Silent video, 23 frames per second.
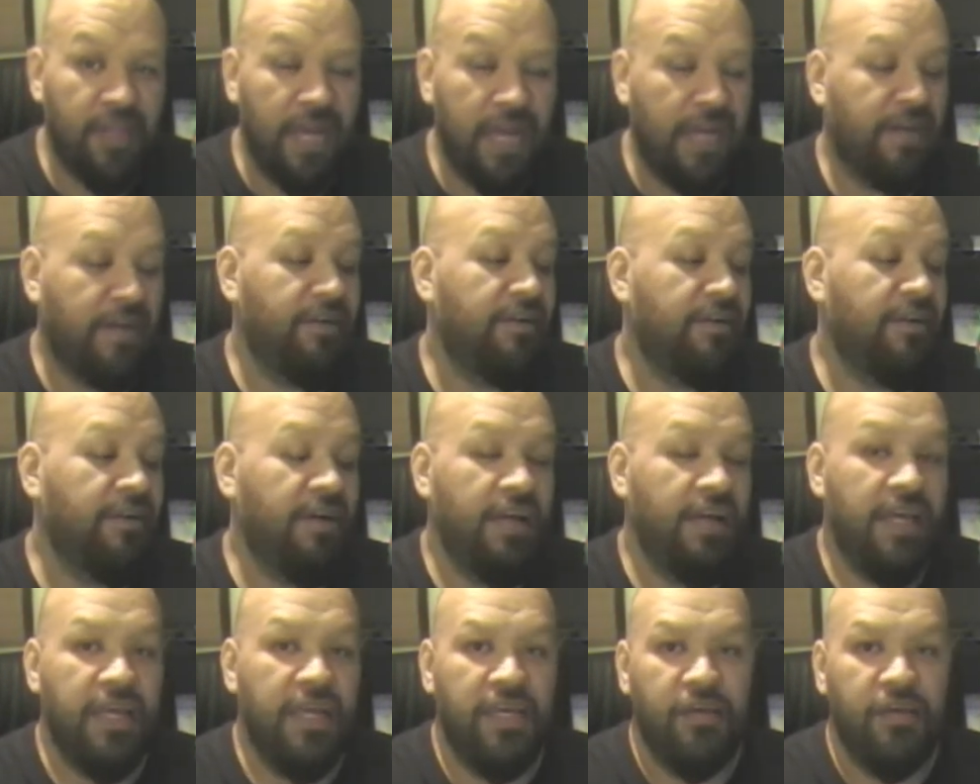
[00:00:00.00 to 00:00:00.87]
Locker
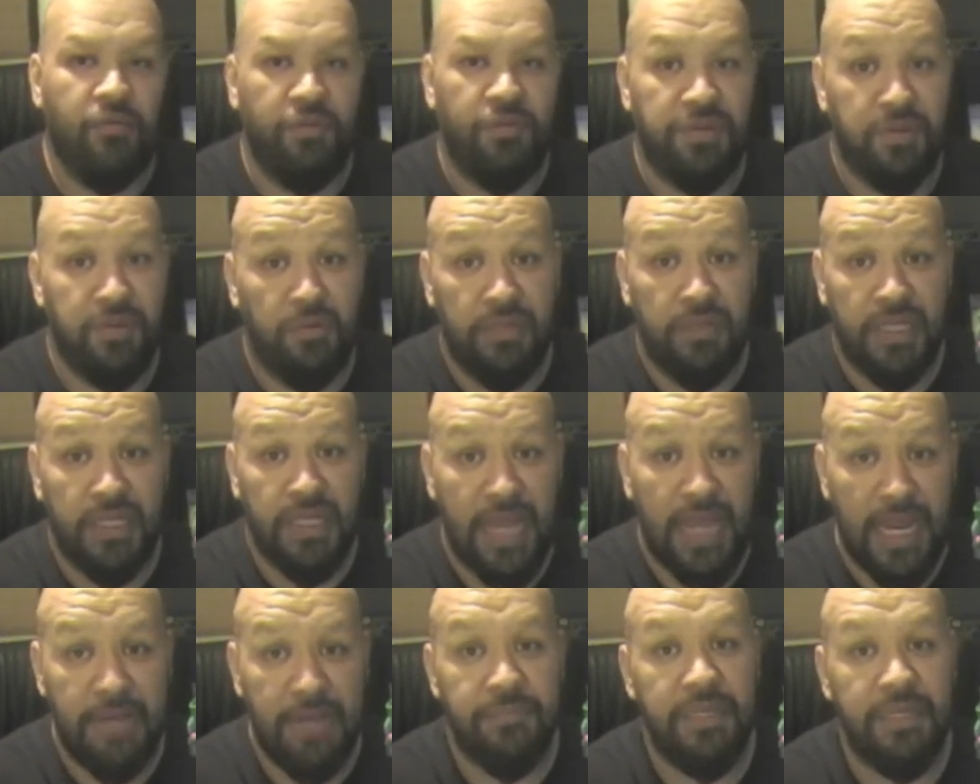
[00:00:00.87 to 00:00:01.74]
with only
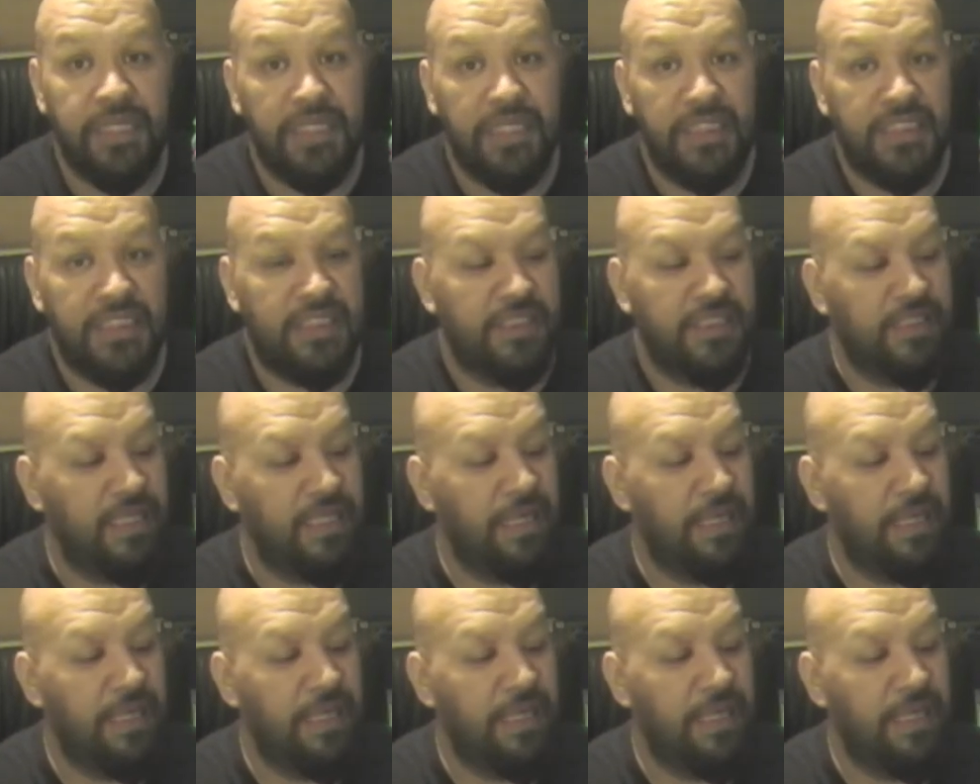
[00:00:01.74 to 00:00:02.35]
9 minutes.